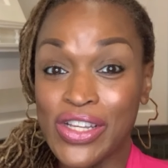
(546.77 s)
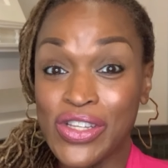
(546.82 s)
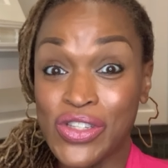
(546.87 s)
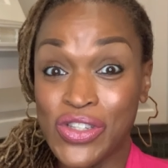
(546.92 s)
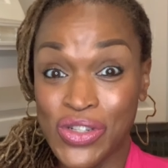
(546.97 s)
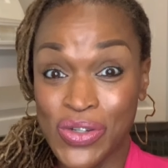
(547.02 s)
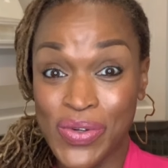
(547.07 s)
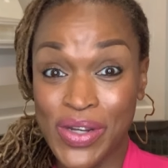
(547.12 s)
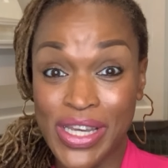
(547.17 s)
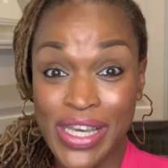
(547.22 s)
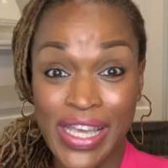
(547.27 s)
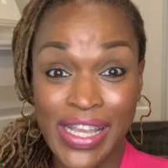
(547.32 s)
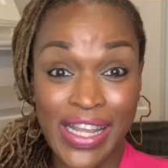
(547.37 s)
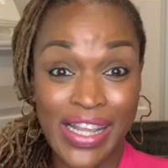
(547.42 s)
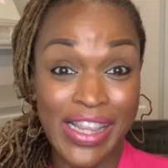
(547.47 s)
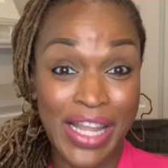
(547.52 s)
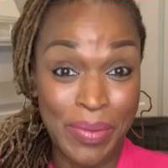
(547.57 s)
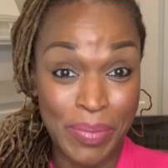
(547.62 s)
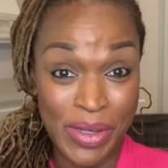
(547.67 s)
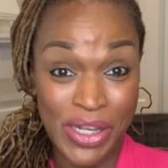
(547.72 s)
Do it,
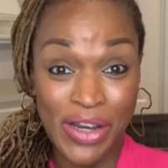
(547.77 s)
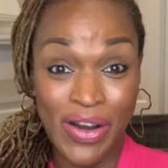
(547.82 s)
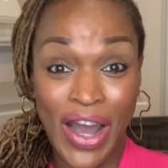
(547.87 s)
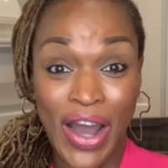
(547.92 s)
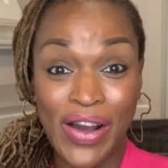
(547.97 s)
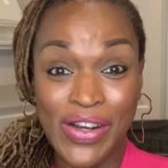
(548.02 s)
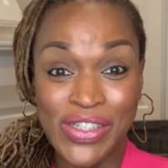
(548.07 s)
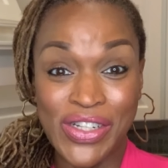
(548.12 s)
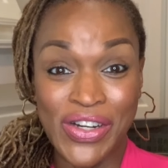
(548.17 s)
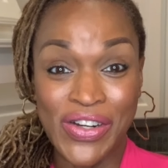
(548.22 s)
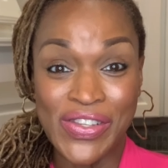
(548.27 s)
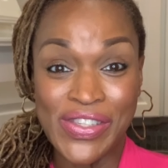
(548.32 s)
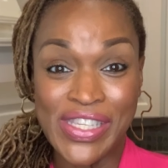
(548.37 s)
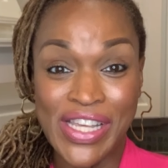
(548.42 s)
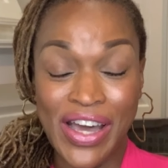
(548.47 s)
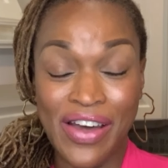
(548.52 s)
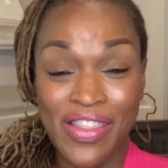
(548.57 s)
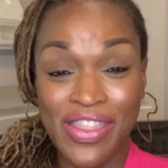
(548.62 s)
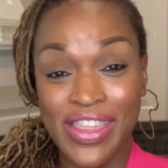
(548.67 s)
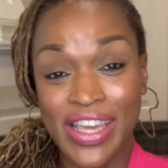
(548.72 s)
let me know how it turns
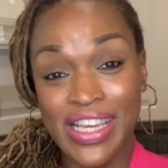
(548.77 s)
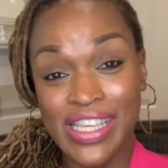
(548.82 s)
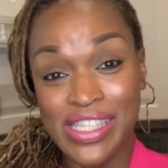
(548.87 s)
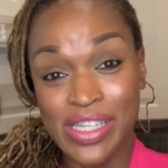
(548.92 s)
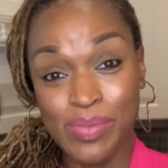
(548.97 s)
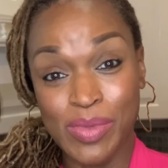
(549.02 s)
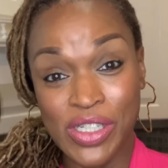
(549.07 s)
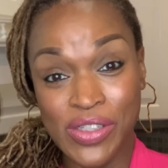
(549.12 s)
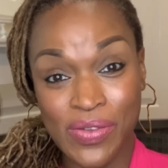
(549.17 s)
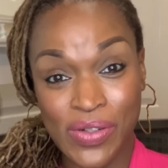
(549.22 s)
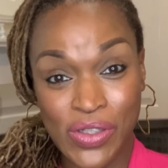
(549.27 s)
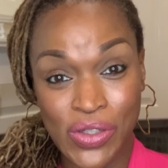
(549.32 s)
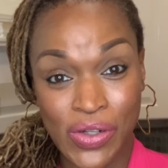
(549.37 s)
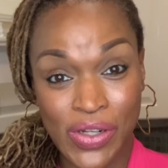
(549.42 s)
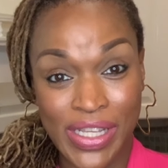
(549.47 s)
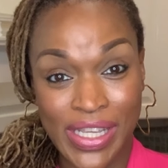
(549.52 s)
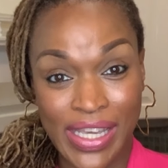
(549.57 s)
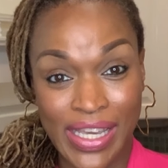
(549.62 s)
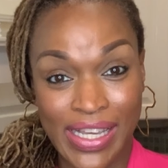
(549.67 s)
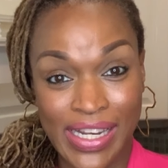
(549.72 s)
out. Thanks so much for
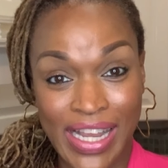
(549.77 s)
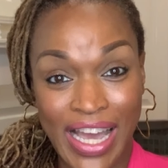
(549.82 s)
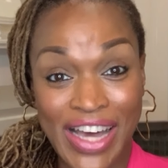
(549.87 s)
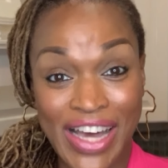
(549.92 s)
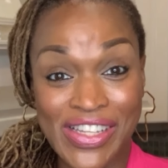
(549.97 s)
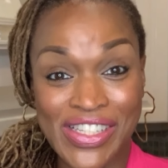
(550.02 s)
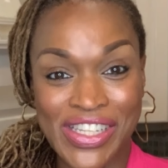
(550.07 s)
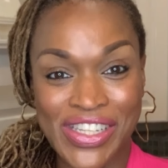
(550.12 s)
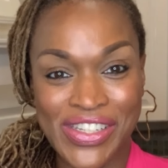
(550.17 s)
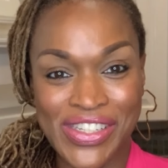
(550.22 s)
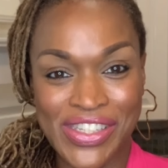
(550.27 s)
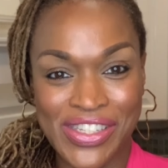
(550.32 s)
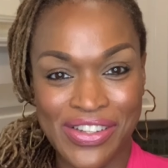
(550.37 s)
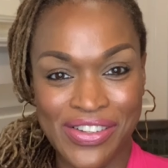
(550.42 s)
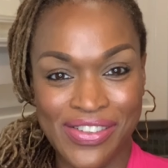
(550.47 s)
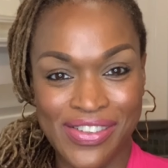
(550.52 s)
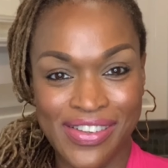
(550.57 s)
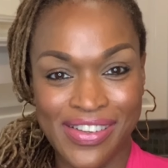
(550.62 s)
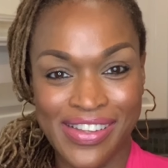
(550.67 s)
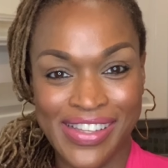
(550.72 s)
tuning in. I'll see you soon.